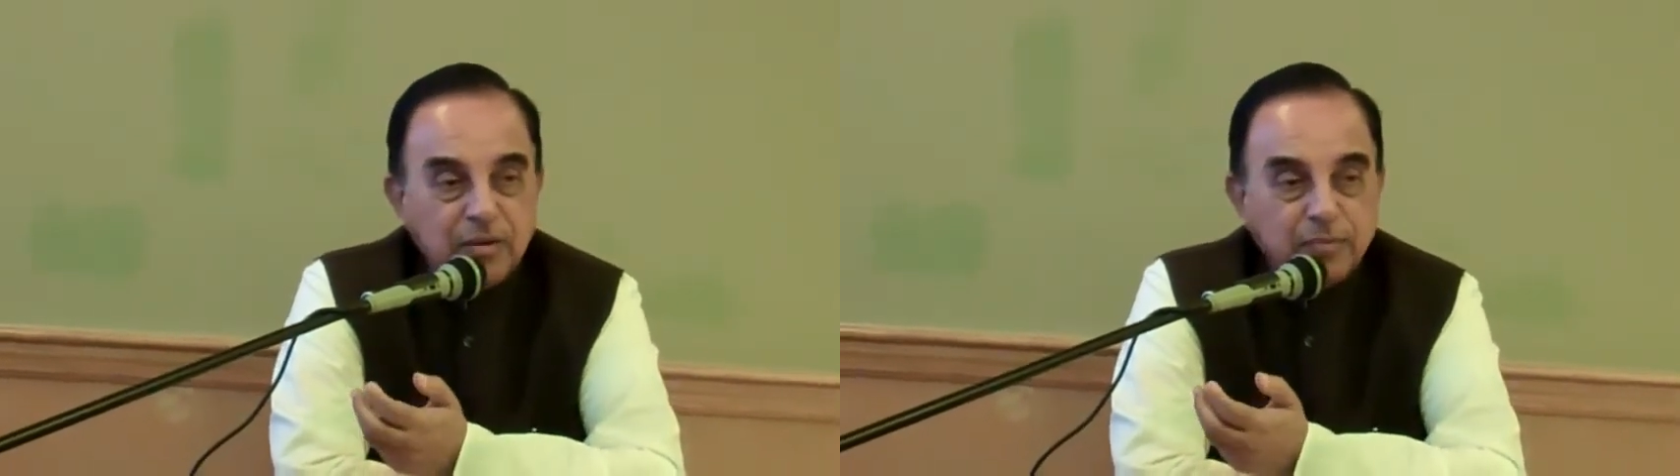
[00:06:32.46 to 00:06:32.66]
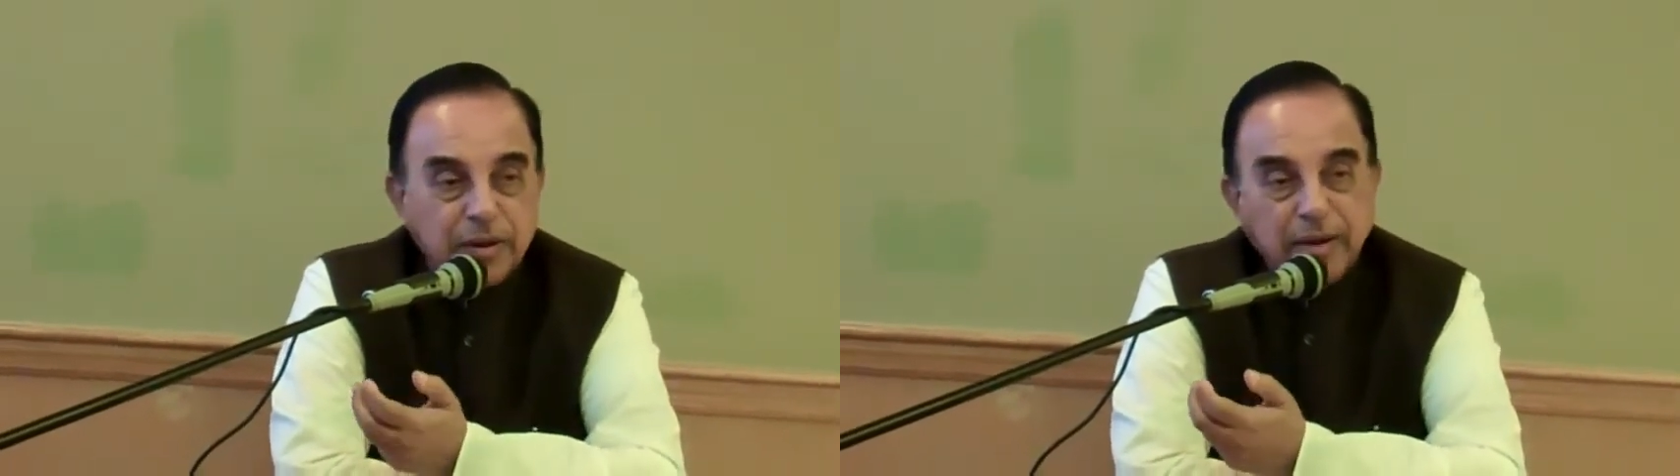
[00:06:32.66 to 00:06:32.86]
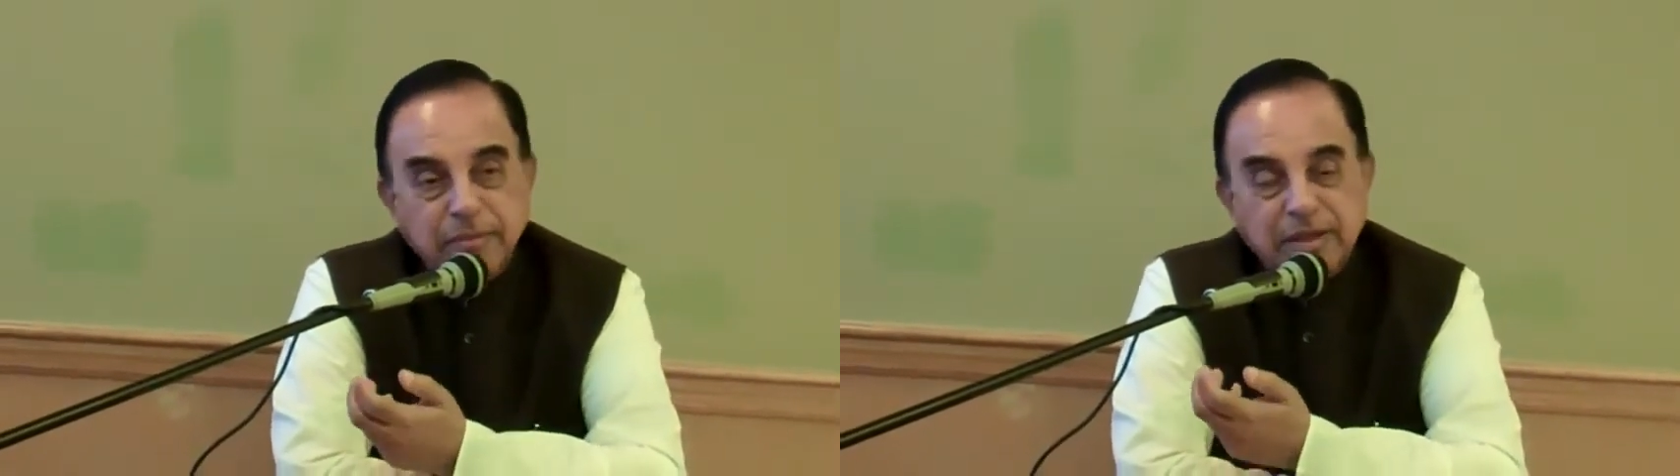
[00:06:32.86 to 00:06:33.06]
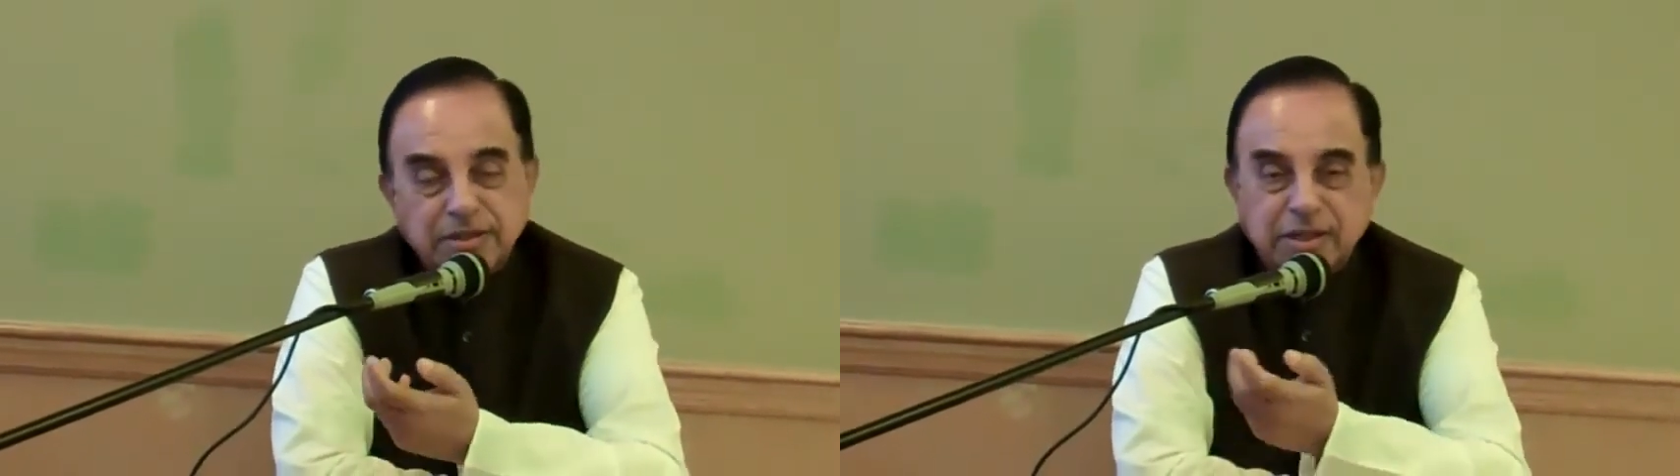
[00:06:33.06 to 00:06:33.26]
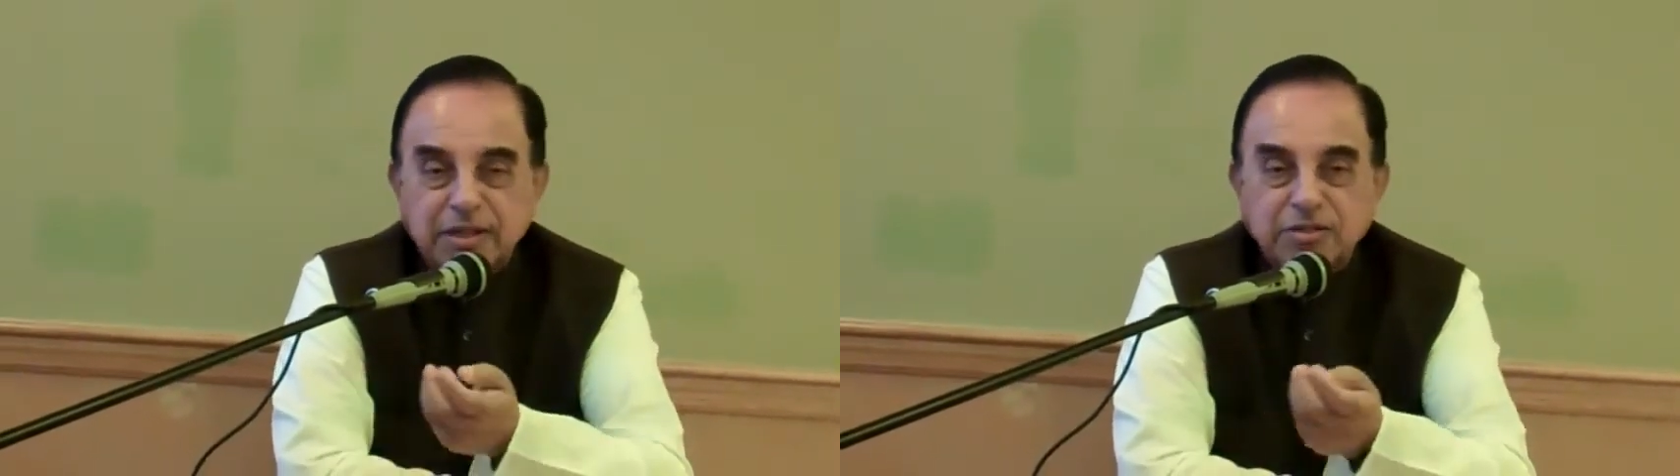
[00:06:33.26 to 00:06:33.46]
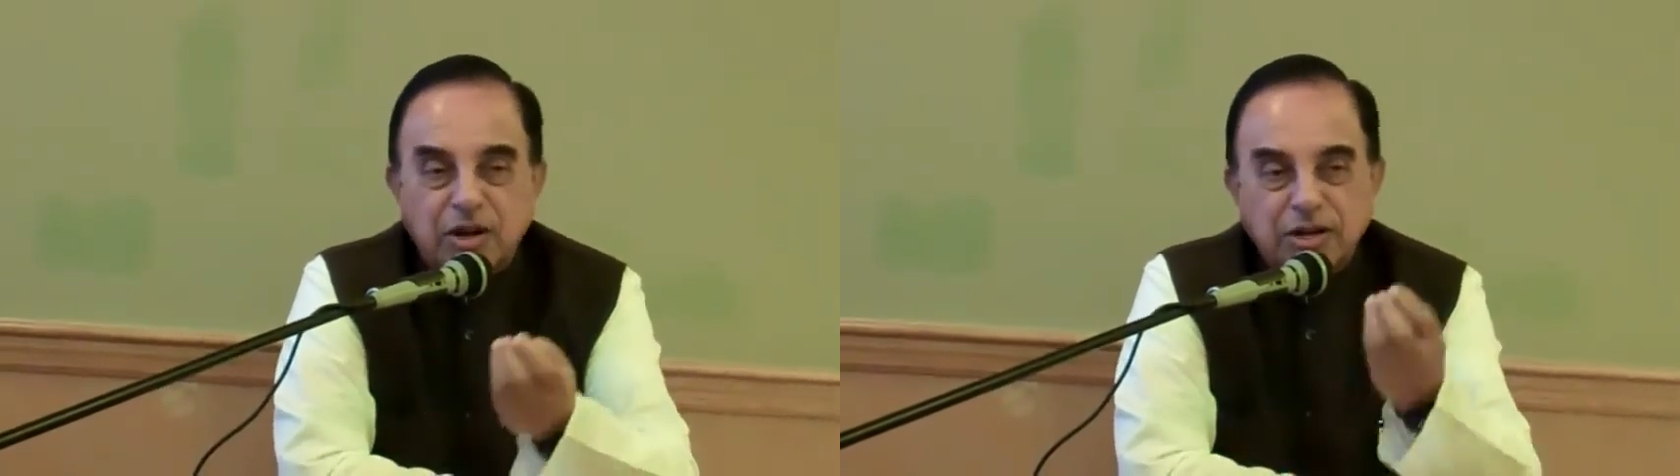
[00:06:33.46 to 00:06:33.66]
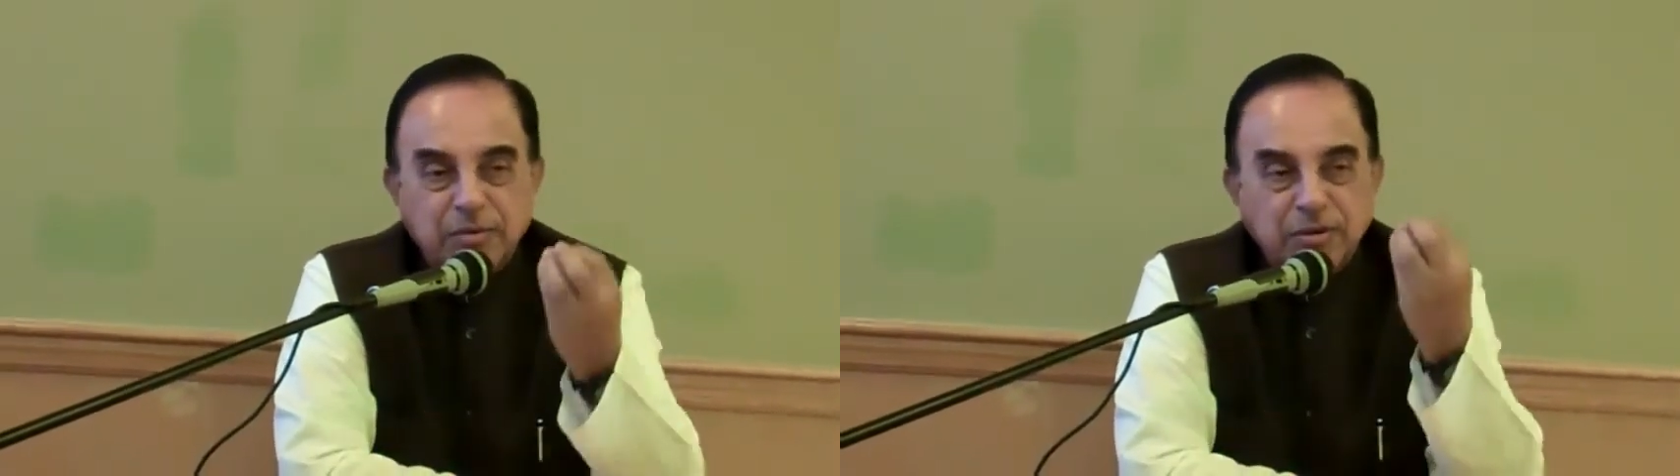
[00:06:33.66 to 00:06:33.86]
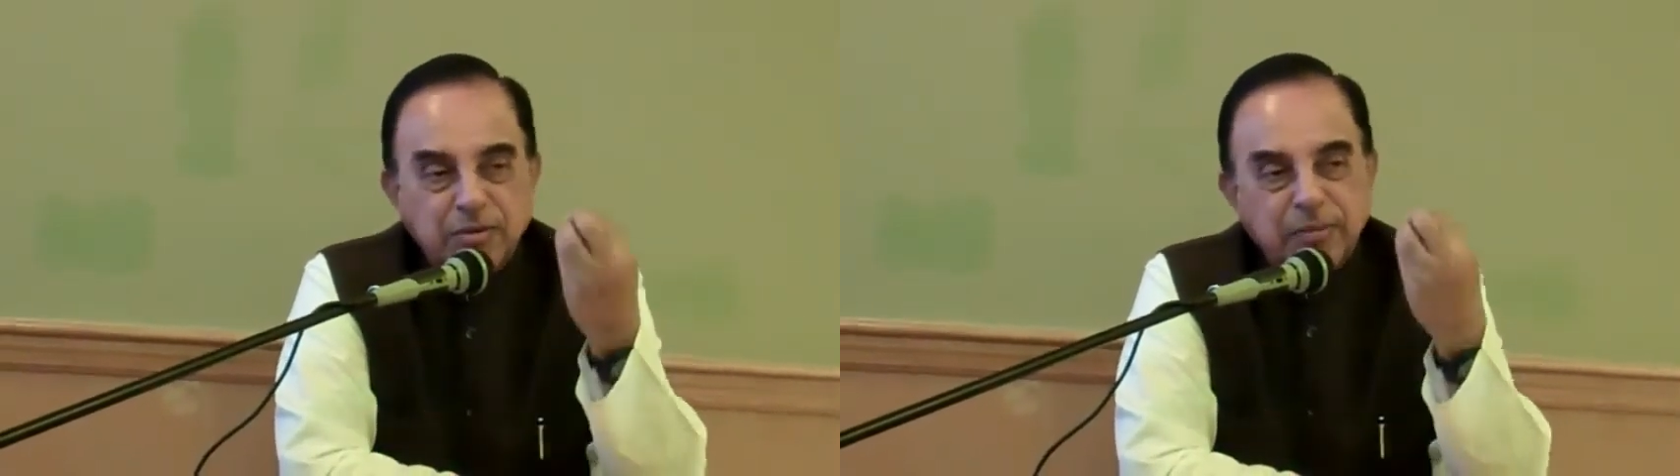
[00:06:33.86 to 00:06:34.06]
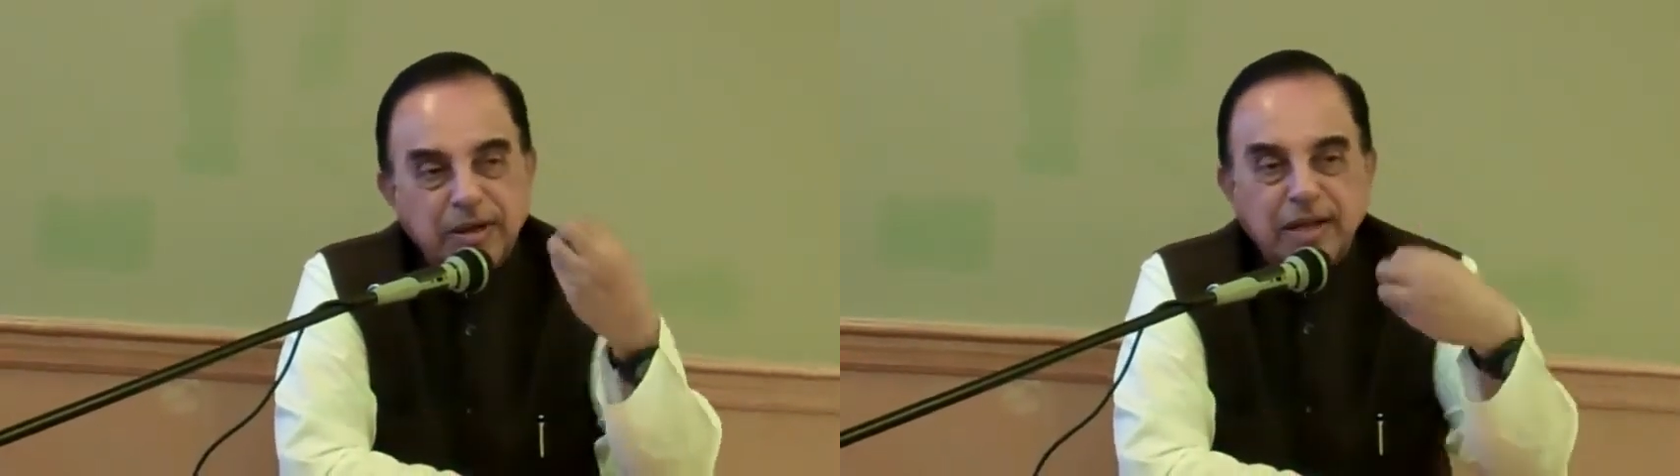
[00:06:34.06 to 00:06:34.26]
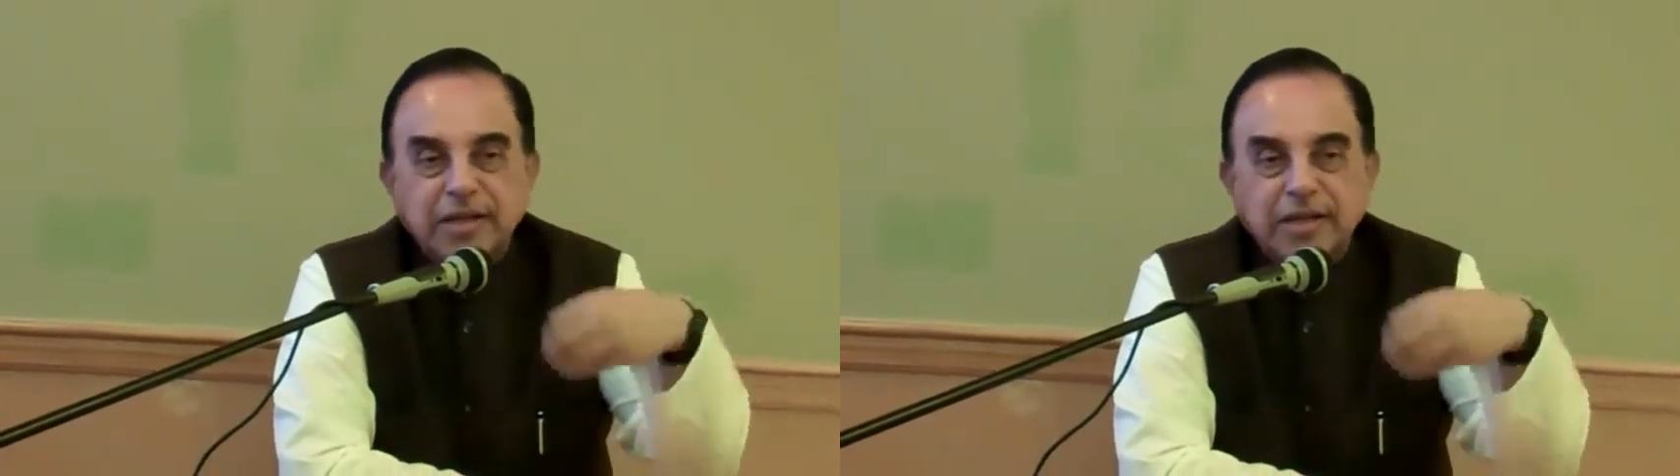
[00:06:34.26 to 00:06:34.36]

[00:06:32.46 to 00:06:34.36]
Prime Minister is not able to bring